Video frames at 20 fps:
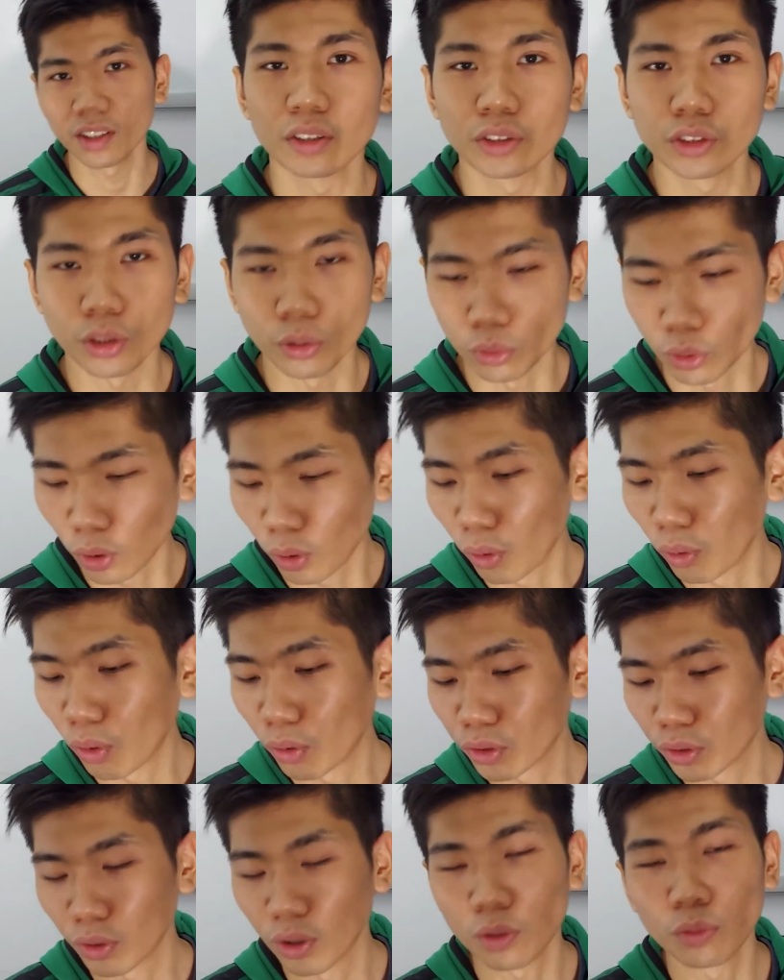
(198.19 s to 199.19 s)
So
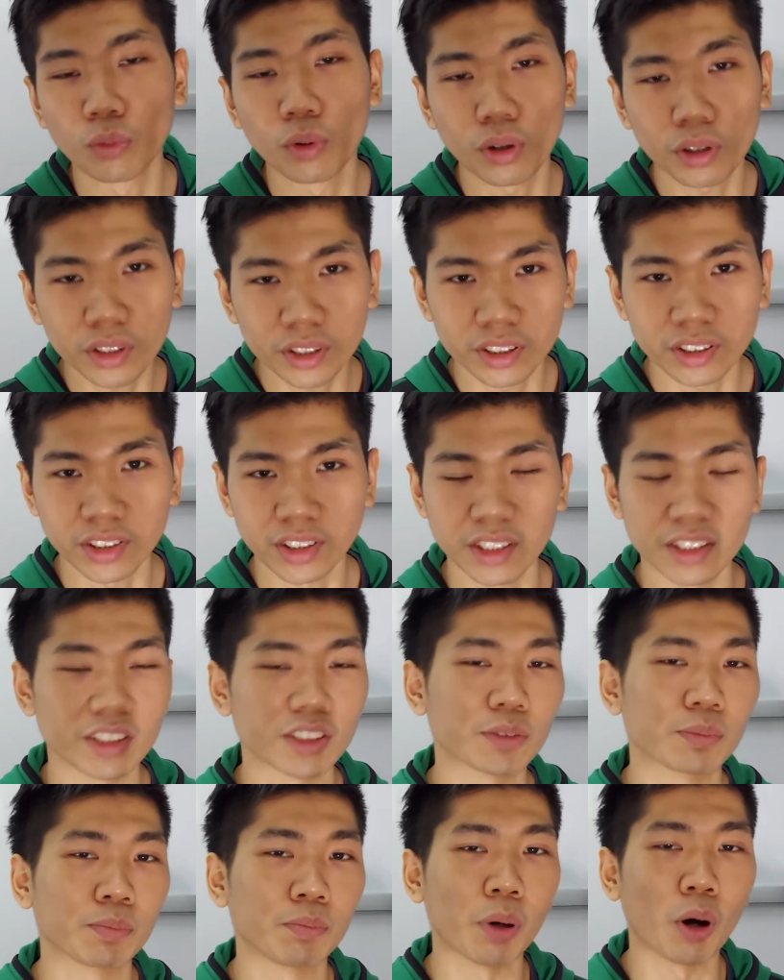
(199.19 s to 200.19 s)
all your work
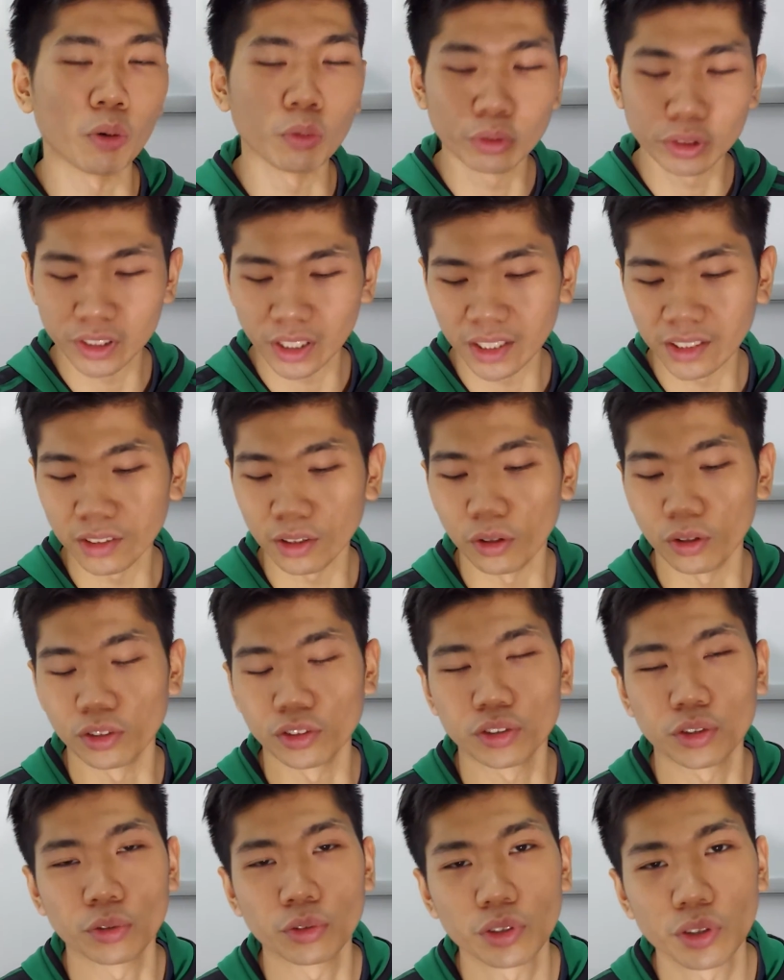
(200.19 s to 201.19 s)
is posting
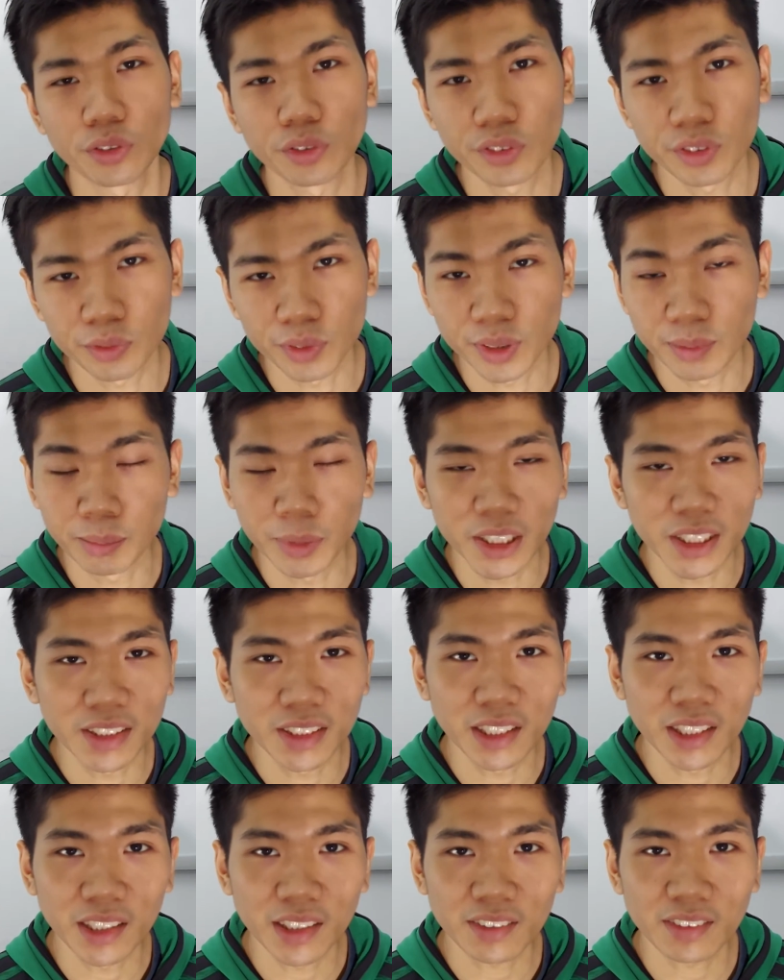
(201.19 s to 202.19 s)
on social
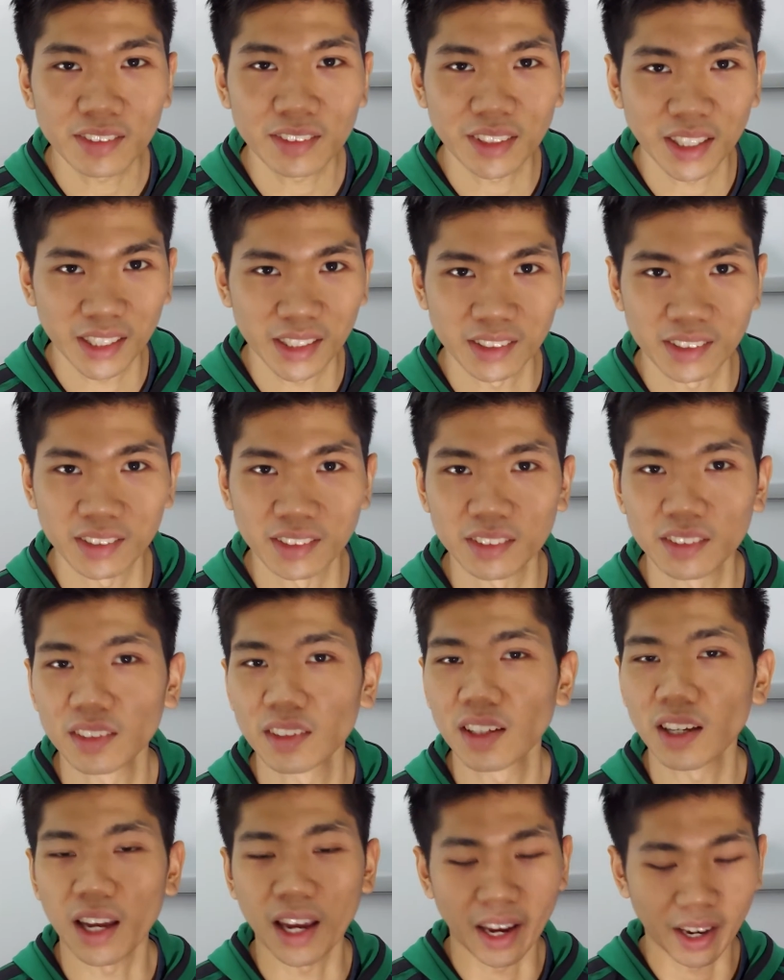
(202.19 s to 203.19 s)
media daily
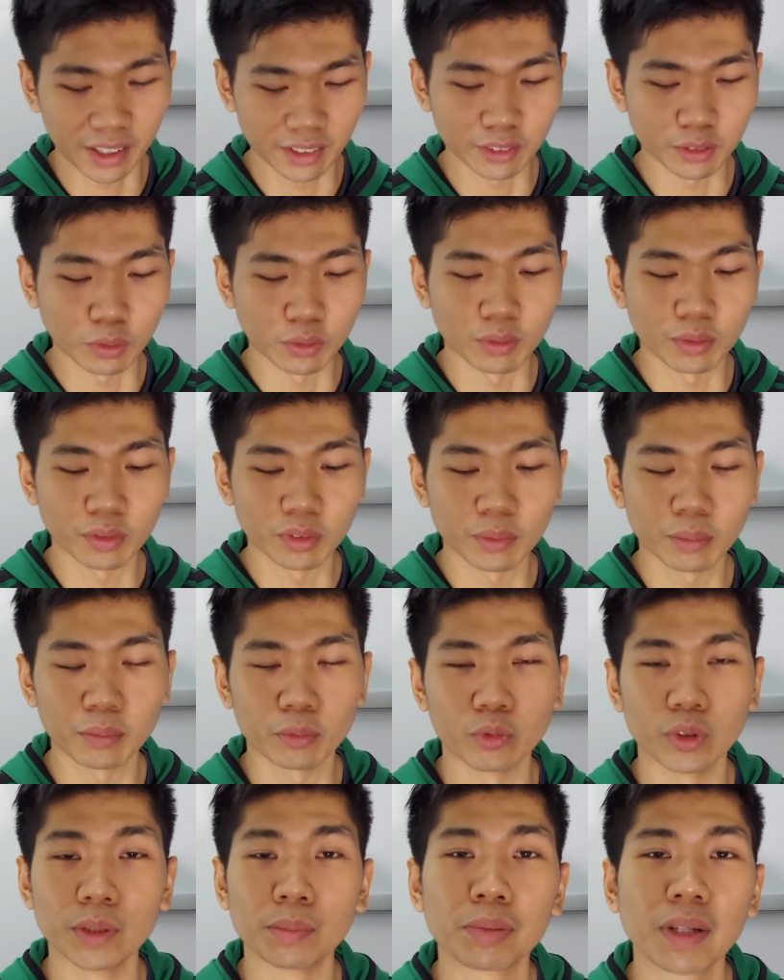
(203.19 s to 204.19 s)
and
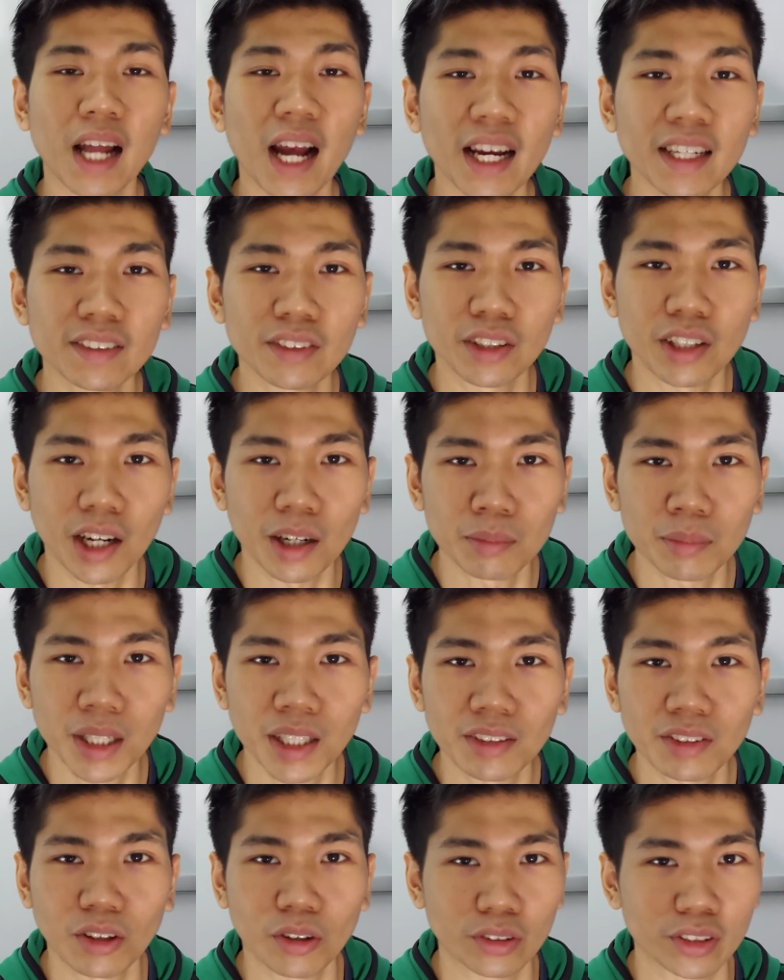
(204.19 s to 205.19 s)
reply the
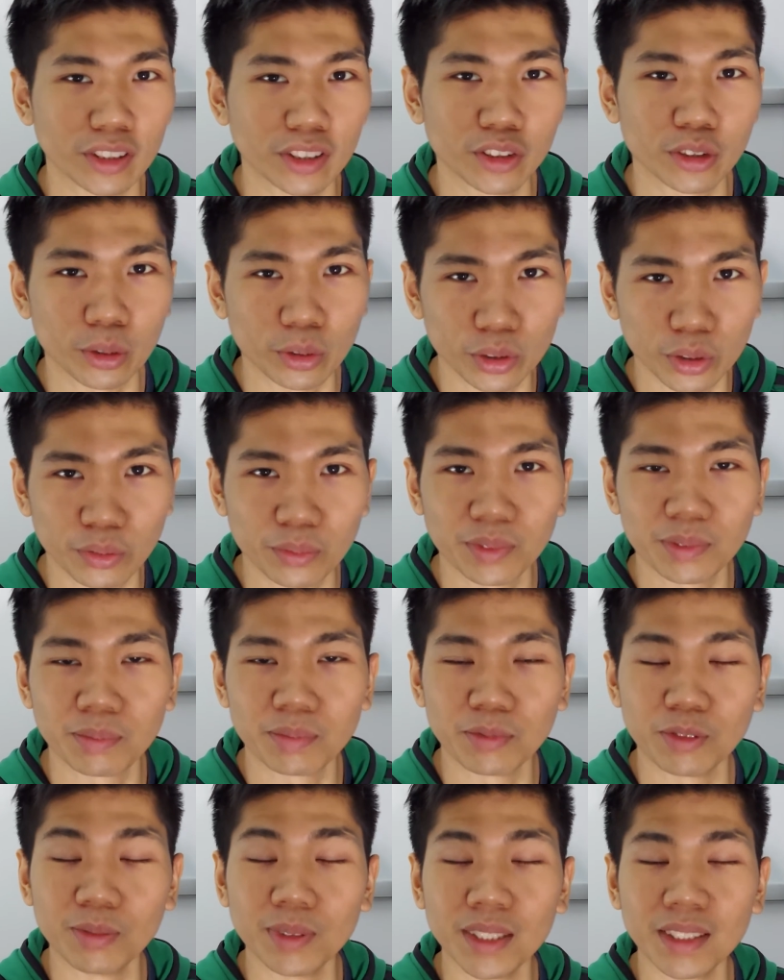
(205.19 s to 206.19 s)
comment on the social
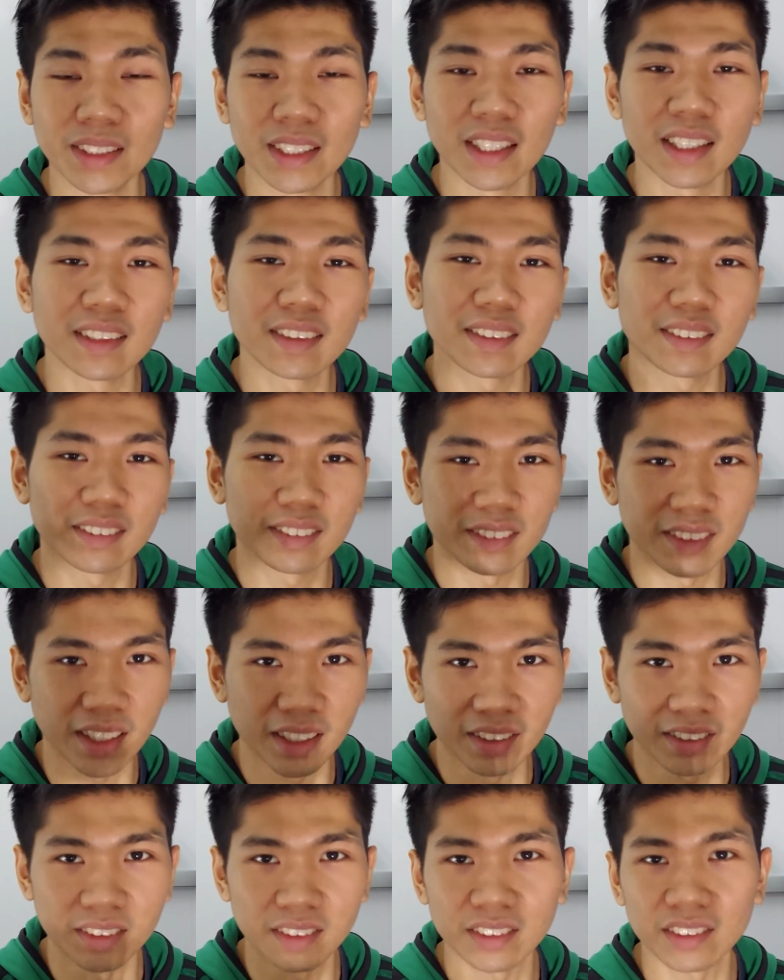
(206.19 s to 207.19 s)
media
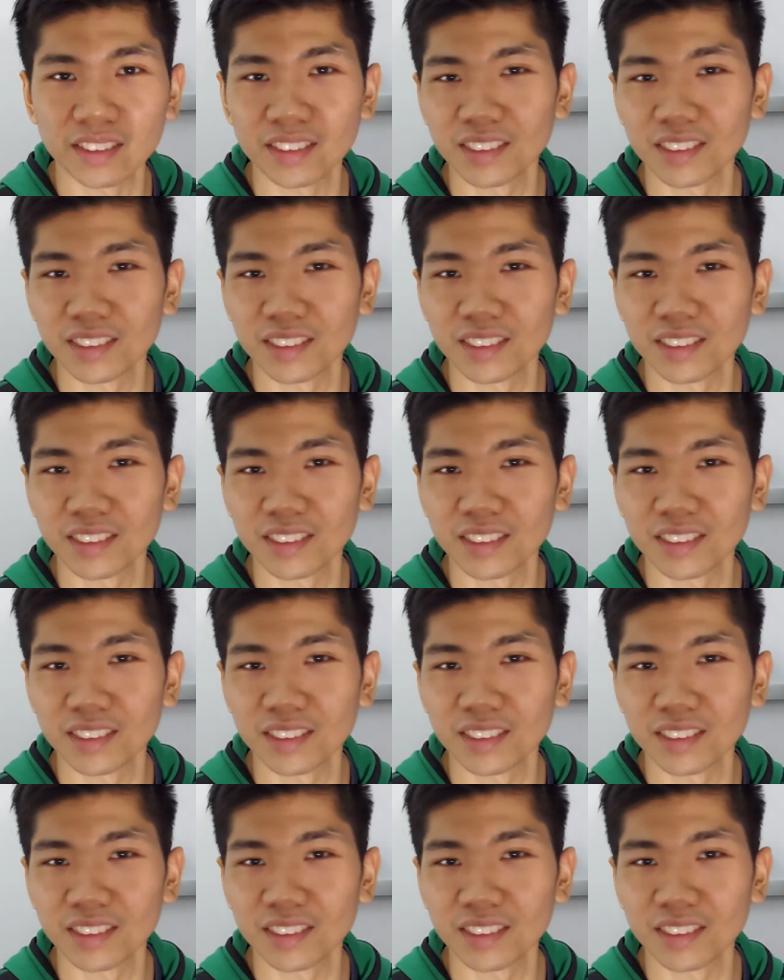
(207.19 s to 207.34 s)
daily.